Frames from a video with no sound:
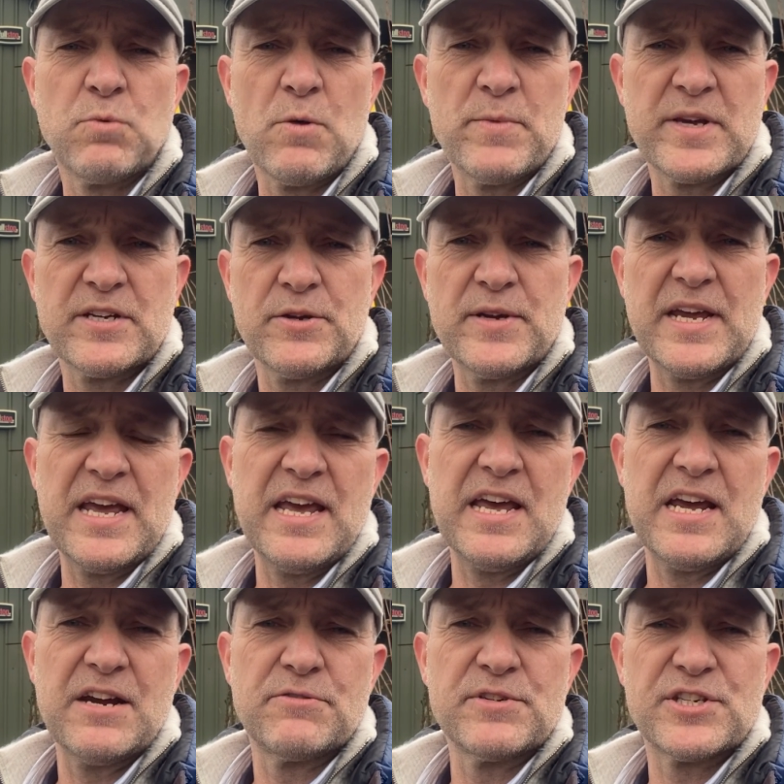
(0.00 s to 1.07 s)
we're doing
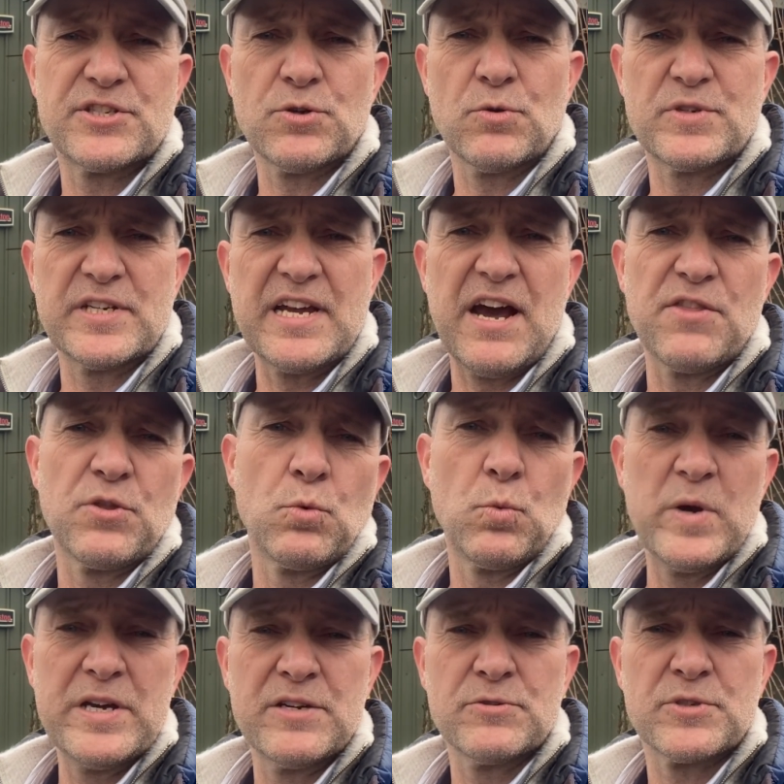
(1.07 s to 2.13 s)
here is sorting out the
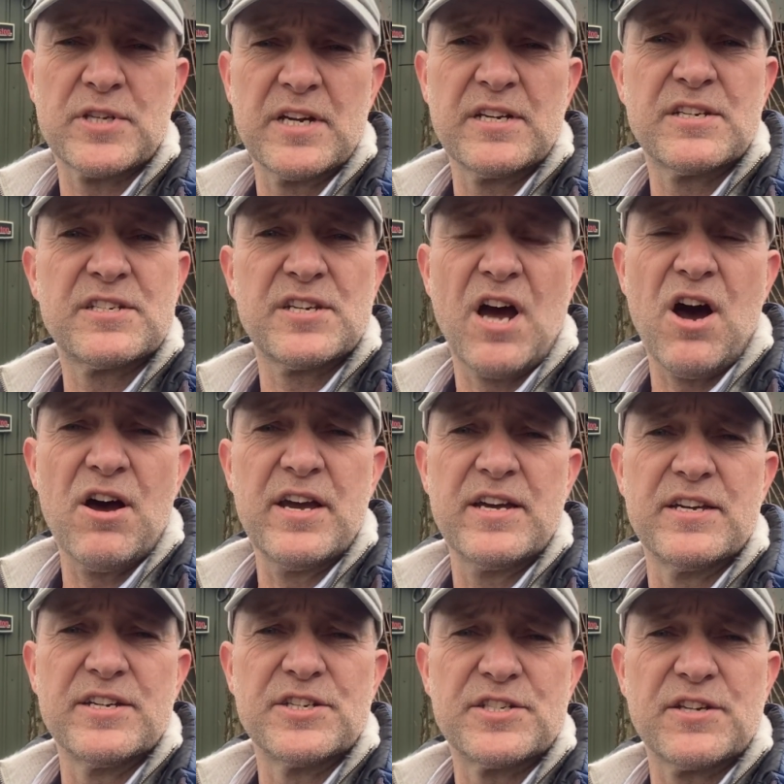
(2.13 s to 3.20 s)
wheels and
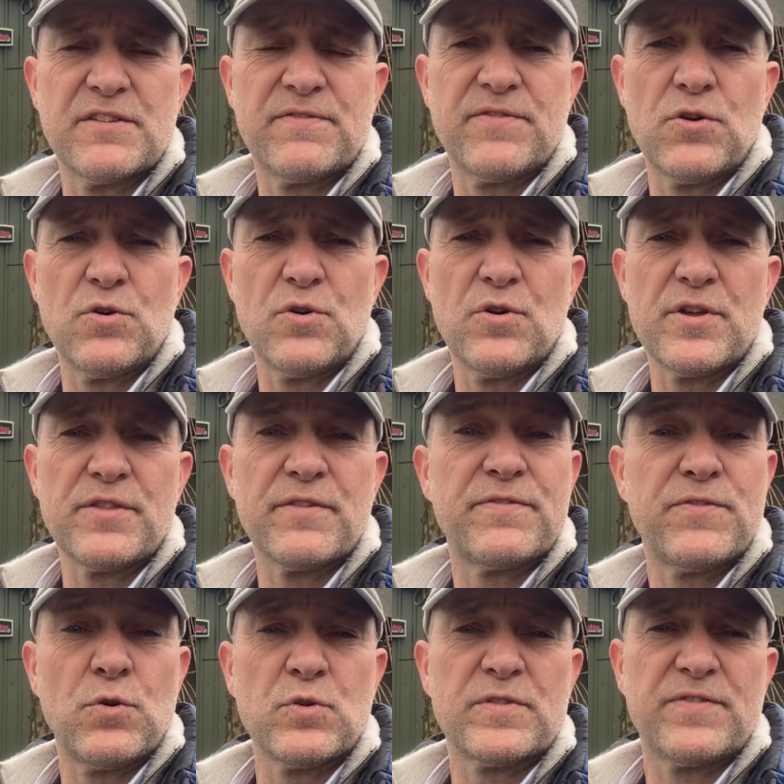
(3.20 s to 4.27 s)
tyres for the
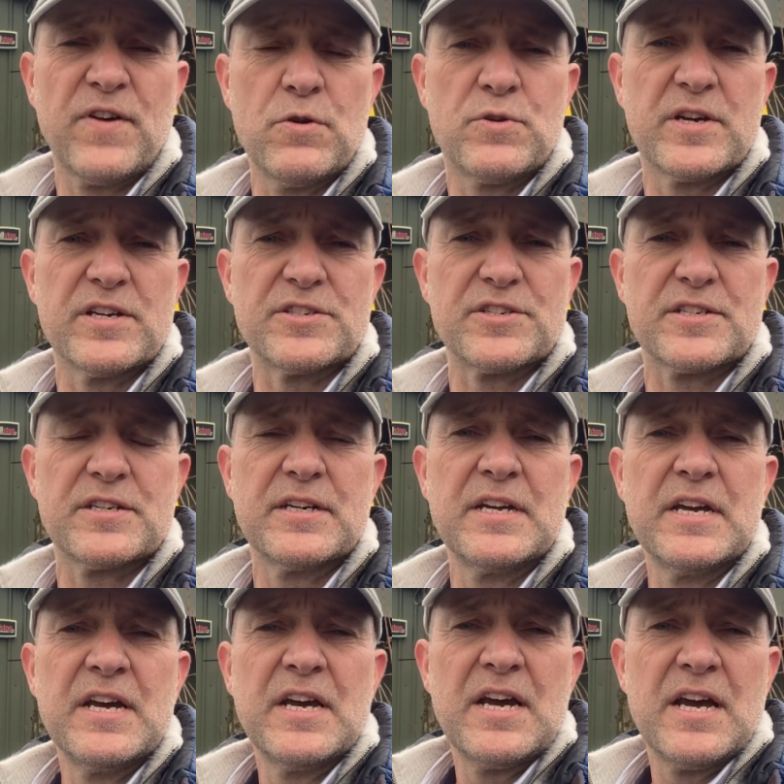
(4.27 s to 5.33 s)
Ford Focus.
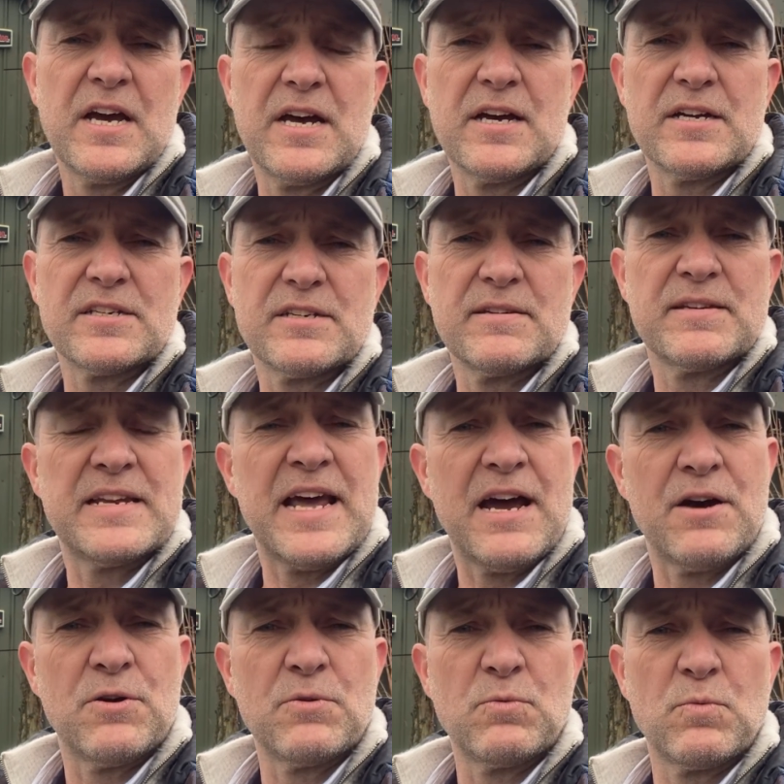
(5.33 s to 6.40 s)

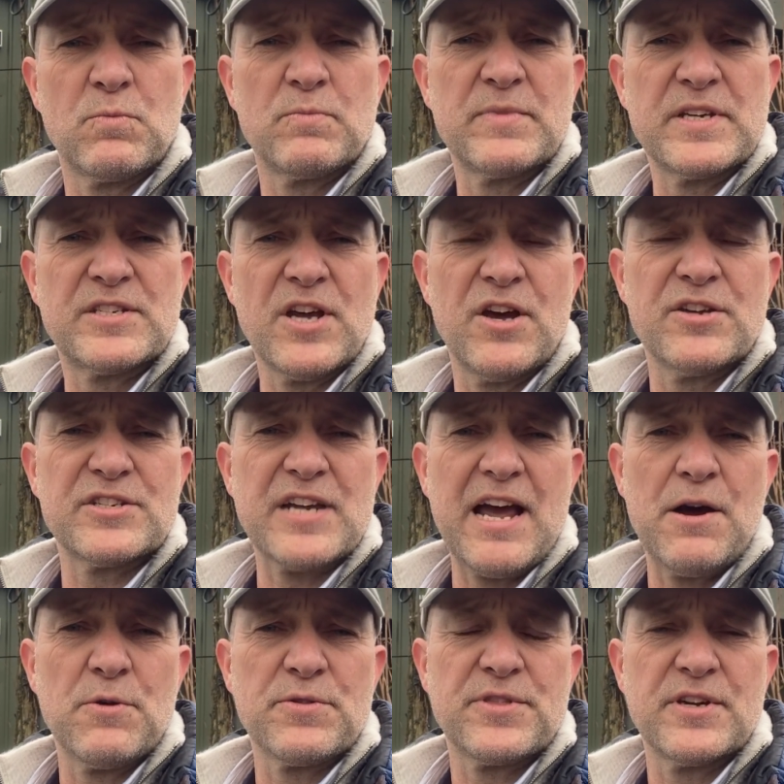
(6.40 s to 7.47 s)
Now, it turns
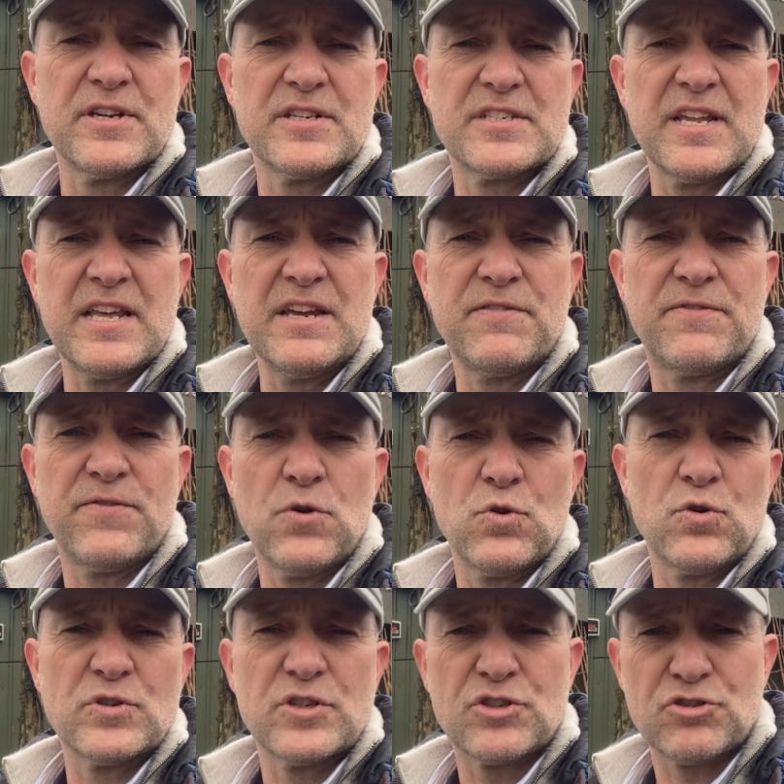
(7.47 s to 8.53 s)
out that the
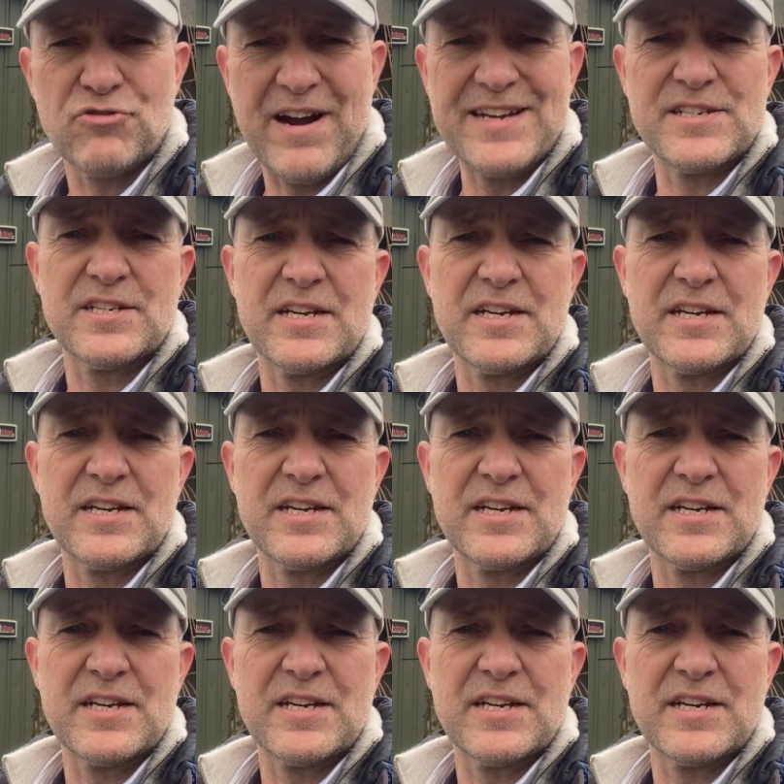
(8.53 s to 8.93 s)
Ford Transit